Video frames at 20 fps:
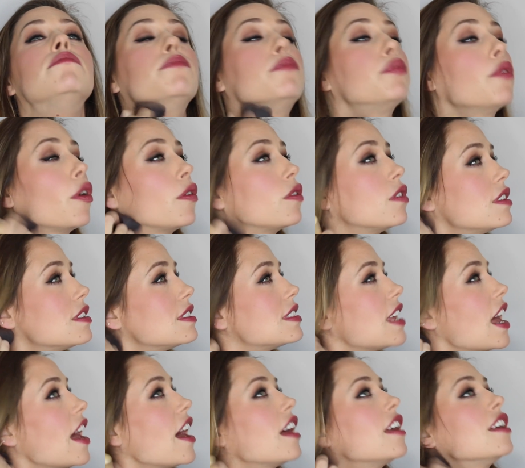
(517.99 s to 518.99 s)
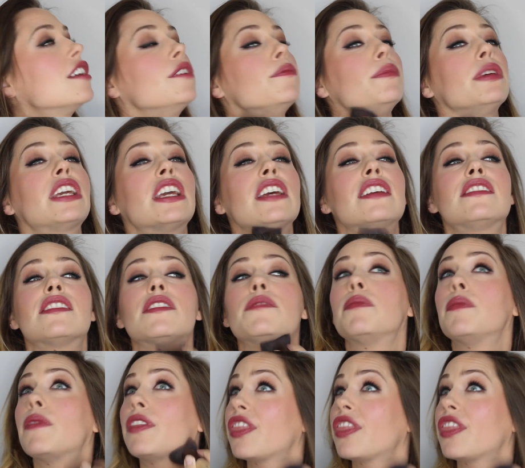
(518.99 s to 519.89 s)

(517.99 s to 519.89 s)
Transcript: bronzer, because